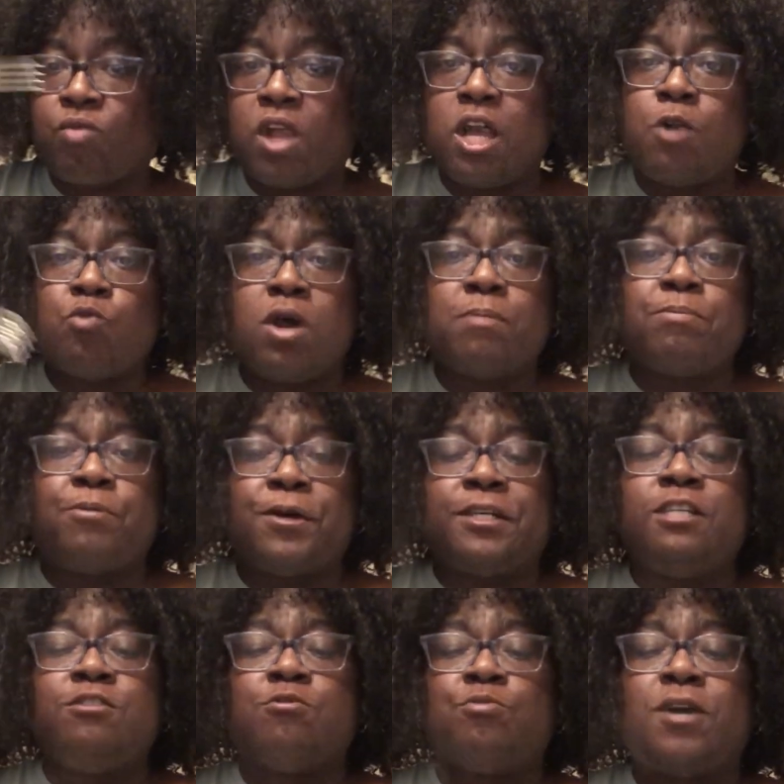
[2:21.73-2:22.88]
At one
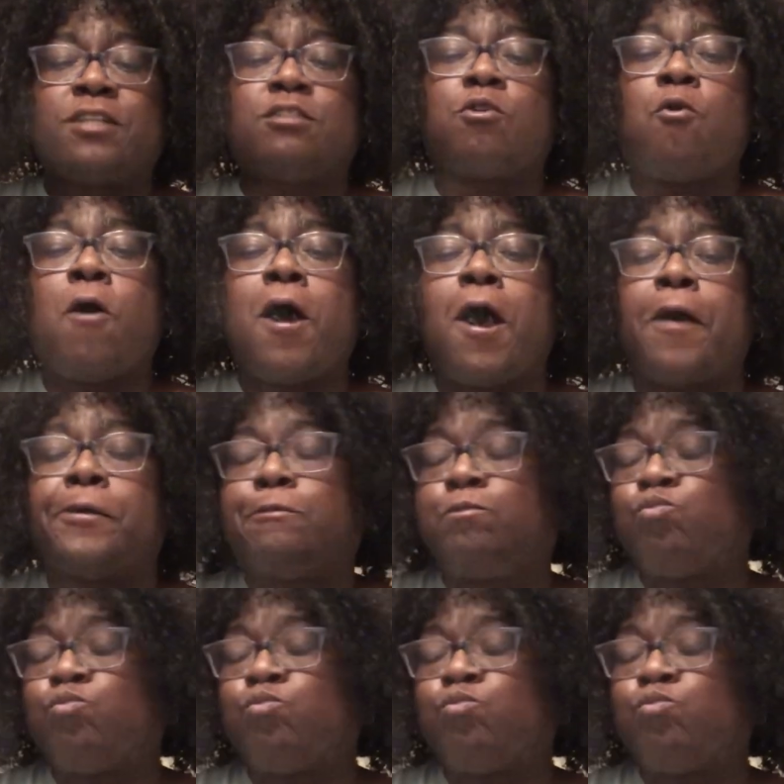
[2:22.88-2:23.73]
point, he directed choir.